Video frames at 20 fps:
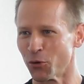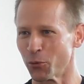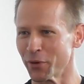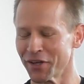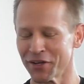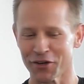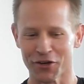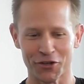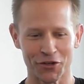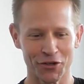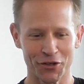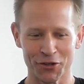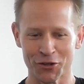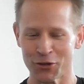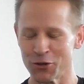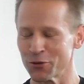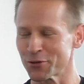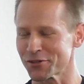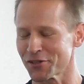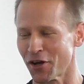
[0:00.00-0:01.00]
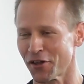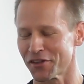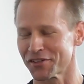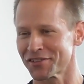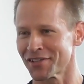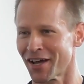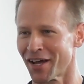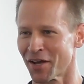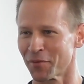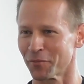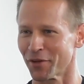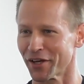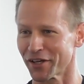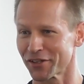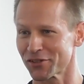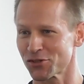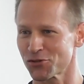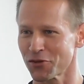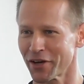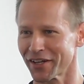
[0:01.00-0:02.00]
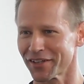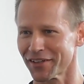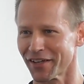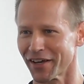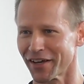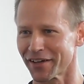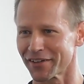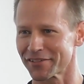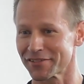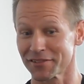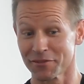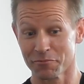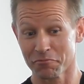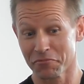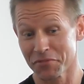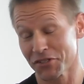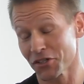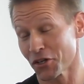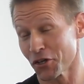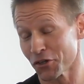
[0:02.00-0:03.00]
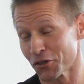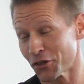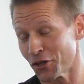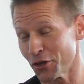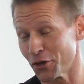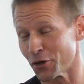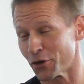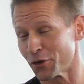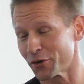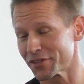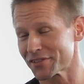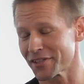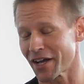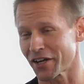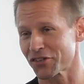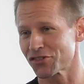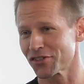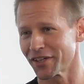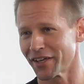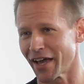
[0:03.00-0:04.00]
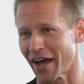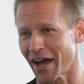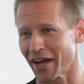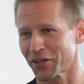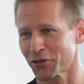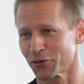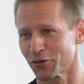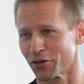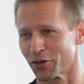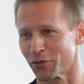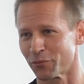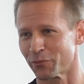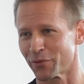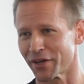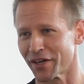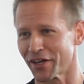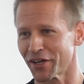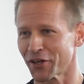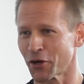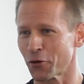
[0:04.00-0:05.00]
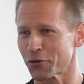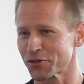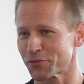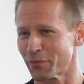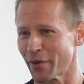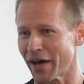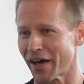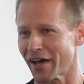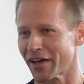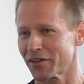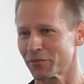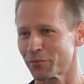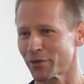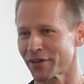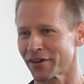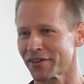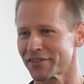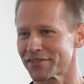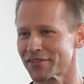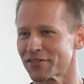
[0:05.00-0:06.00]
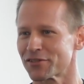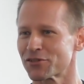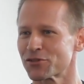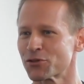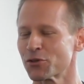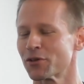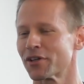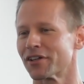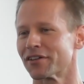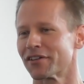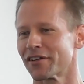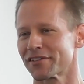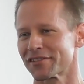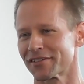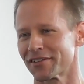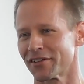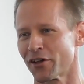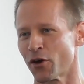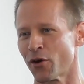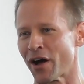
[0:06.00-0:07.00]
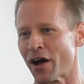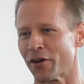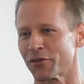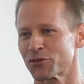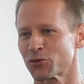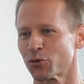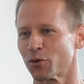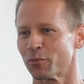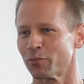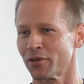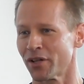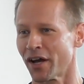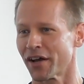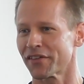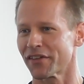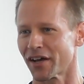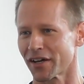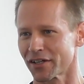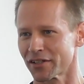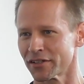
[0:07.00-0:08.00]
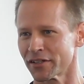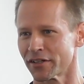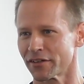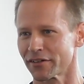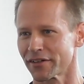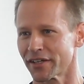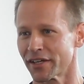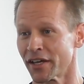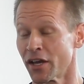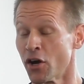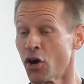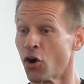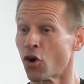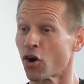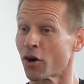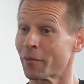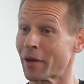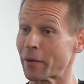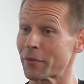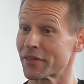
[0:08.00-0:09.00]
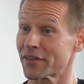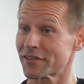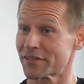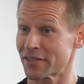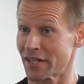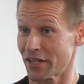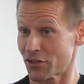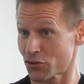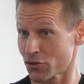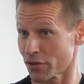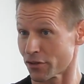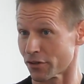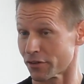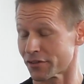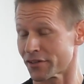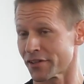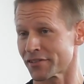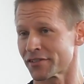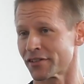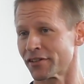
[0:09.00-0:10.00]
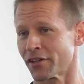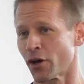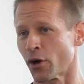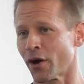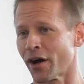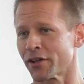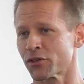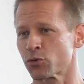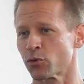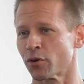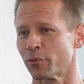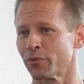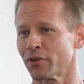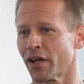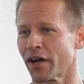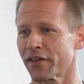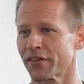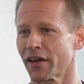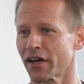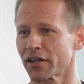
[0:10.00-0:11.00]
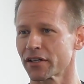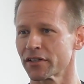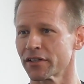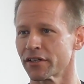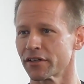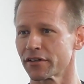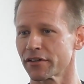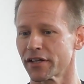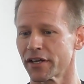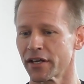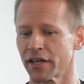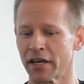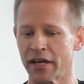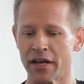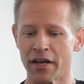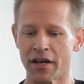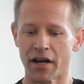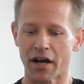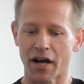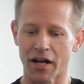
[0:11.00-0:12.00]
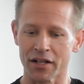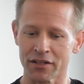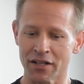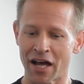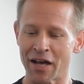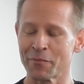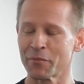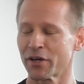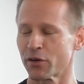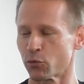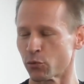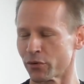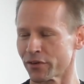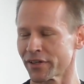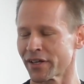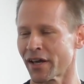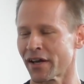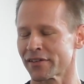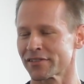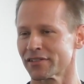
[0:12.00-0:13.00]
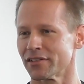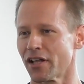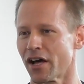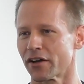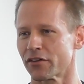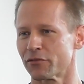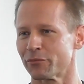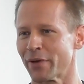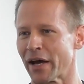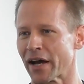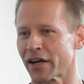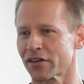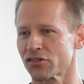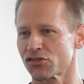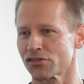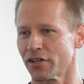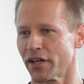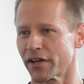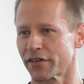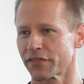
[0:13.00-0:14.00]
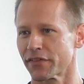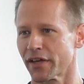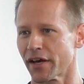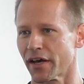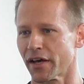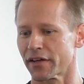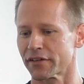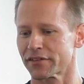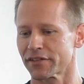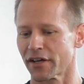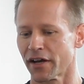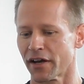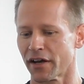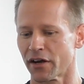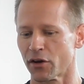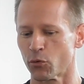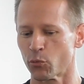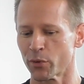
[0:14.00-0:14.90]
We hear good cues all the time, like straight legs. It's a good cue, it's actually accurate, but it goes bad because the student doesn't know how to apply that clearly, or maybe the teacher doesn't know how to apply that clearly. Alignment really has a lot of baggage like that.